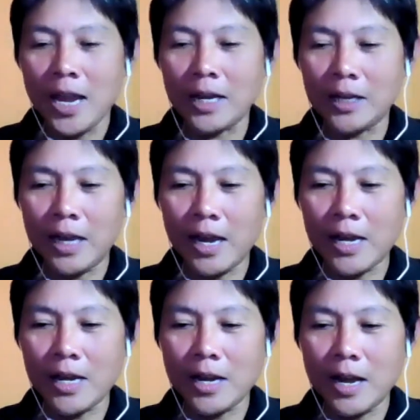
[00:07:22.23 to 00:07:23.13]
And I
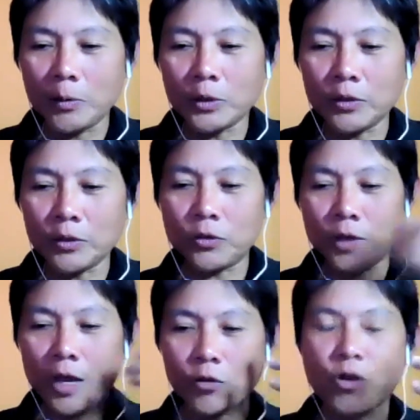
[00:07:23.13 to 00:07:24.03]
was
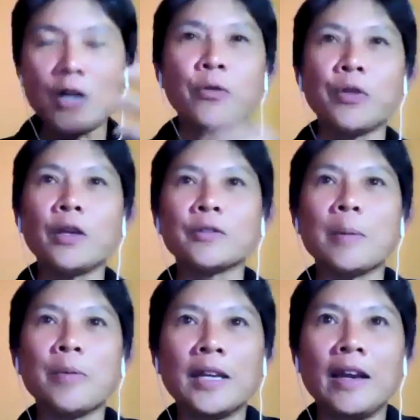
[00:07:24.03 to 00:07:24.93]
kind of trying to think of
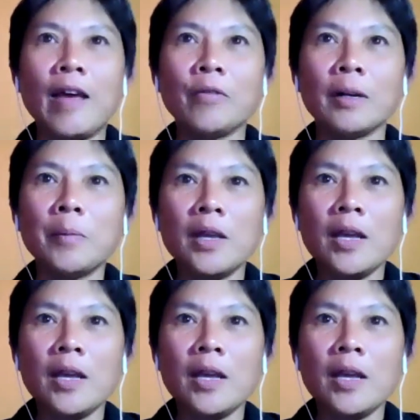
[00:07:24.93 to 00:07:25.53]
something clever.